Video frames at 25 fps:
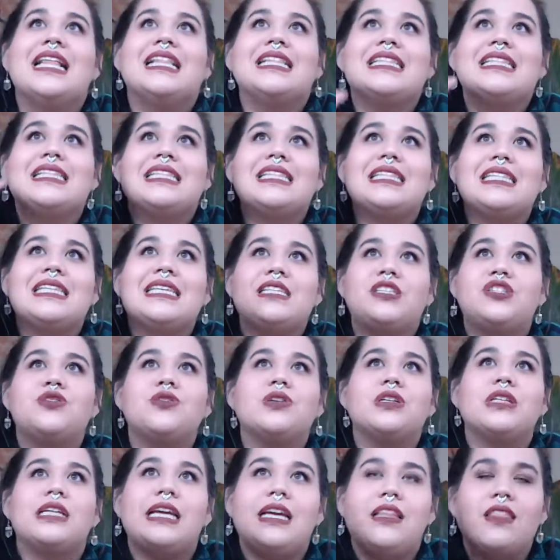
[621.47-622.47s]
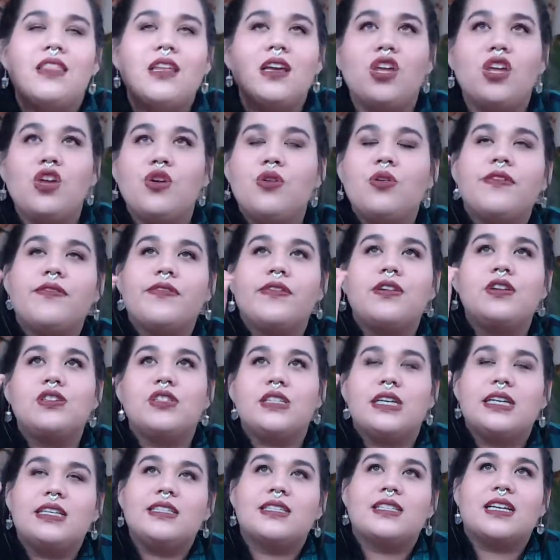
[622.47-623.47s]
Literally, the universe
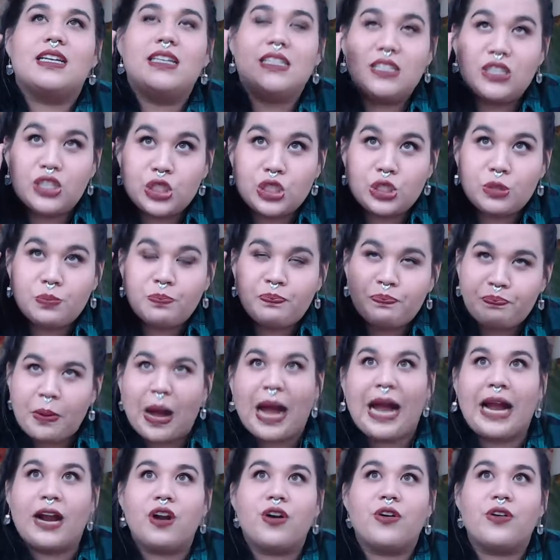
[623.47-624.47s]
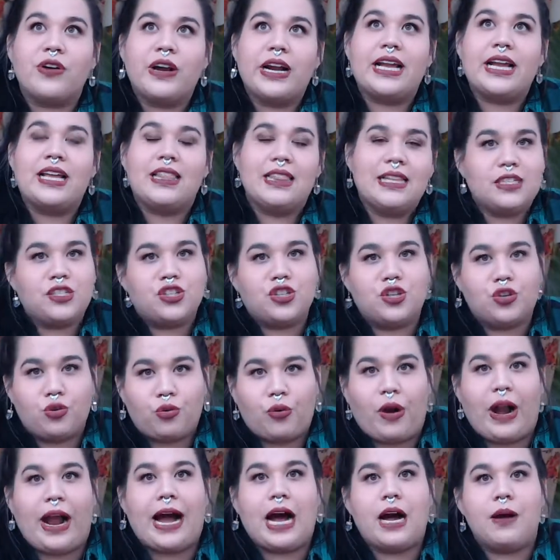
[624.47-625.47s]
is conspiring this
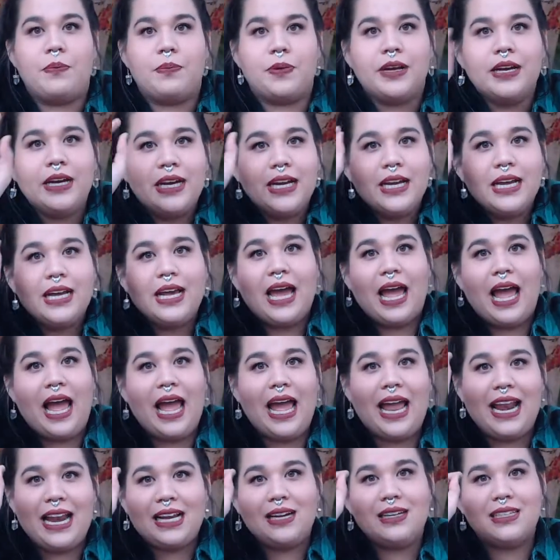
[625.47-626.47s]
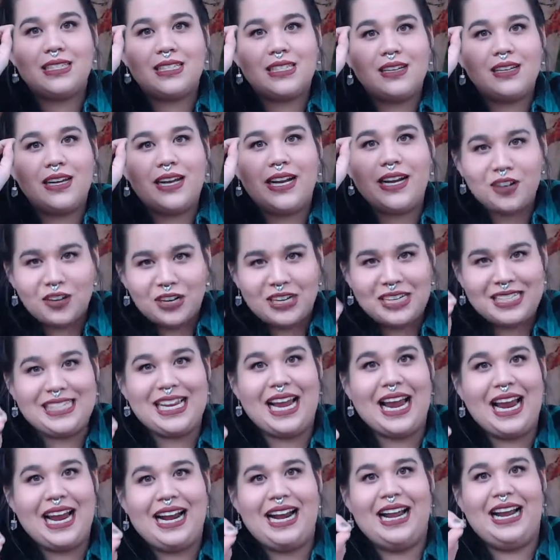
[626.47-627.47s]
crap, and it's
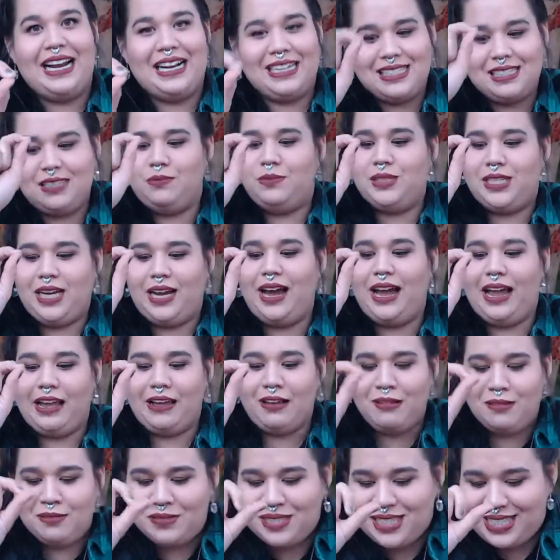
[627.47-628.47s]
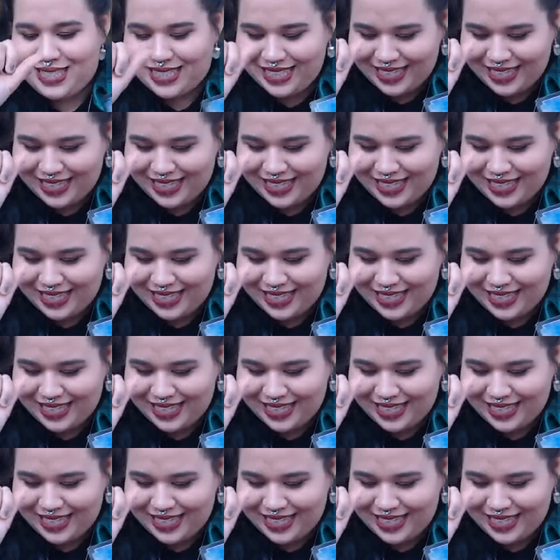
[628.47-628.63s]
irritating sometimes.